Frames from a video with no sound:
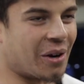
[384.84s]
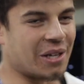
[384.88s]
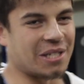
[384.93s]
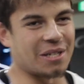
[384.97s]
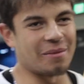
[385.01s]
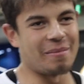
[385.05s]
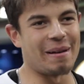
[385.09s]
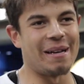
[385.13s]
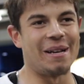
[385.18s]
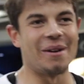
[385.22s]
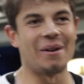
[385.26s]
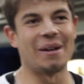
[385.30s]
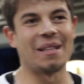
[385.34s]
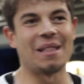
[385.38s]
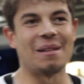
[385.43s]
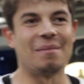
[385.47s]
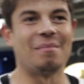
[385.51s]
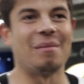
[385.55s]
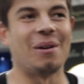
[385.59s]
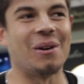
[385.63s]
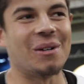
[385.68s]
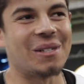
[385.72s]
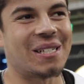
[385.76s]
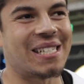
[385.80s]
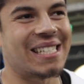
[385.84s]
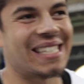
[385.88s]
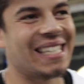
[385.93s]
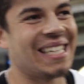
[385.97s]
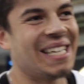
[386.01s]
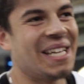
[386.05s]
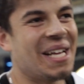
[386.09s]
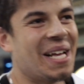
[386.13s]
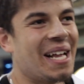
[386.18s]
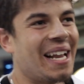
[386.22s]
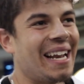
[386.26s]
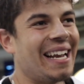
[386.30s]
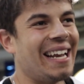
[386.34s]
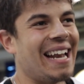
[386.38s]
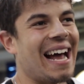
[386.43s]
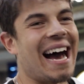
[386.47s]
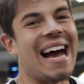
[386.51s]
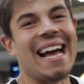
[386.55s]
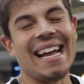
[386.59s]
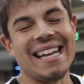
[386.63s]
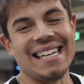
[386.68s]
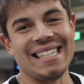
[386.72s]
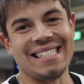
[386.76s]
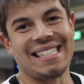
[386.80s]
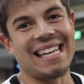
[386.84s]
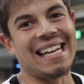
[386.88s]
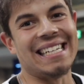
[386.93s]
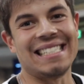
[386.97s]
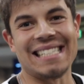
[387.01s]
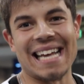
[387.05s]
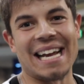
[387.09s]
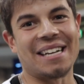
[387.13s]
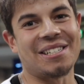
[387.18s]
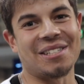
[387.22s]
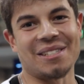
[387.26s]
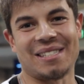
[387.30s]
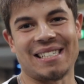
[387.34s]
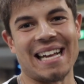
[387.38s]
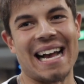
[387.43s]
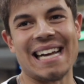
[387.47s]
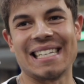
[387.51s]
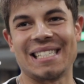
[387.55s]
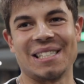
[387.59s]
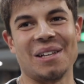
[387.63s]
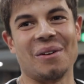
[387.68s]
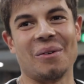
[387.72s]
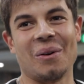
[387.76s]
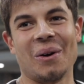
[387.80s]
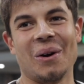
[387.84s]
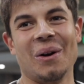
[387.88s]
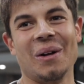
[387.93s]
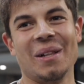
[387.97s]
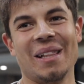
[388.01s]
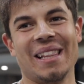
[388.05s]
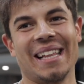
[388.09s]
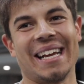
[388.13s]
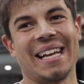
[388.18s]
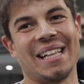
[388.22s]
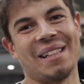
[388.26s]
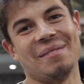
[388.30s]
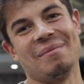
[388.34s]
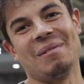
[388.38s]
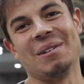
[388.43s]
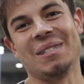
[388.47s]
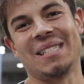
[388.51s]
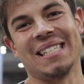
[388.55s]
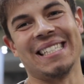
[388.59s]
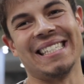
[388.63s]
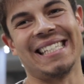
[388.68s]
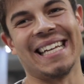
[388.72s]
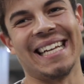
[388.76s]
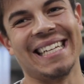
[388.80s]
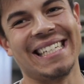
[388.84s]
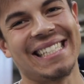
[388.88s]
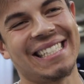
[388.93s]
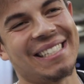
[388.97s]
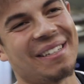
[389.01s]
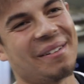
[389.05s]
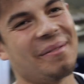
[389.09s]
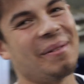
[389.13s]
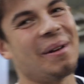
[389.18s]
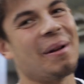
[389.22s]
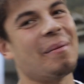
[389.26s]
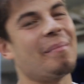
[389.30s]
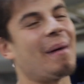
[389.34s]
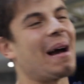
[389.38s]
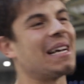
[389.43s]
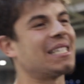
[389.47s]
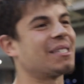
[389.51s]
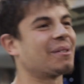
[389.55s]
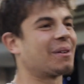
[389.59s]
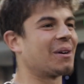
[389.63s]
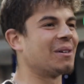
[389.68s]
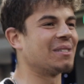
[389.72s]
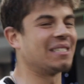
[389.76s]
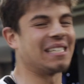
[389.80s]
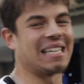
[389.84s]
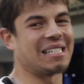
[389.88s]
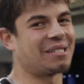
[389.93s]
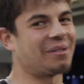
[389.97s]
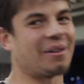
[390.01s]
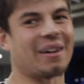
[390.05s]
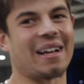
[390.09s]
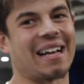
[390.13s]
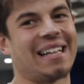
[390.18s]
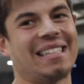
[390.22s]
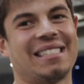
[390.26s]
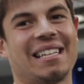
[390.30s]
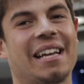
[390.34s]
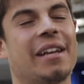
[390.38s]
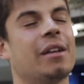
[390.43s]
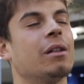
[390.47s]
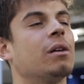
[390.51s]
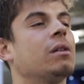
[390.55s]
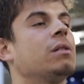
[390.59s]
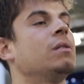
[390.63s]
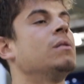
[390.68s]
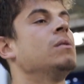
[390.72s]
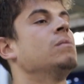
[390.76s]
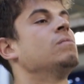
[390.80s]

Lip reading: will be doing the most not intense exercise in the world, looking the most intense. If you're doing bicep curls, I swear to God, I'll tell you.